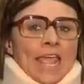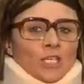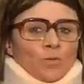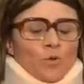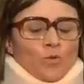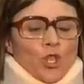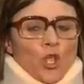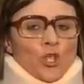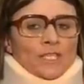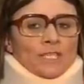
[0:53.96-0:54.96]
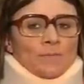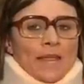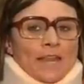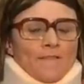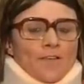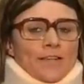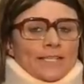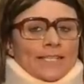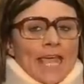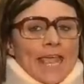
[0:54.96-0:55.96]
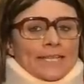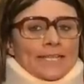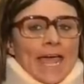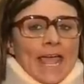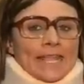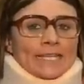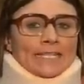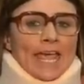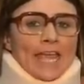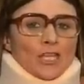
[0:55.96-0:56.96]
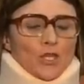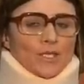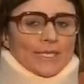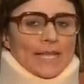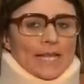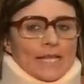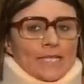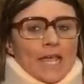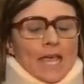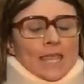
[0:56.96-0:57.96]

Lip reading: actual news, it's been a very sad day today in New Zealand.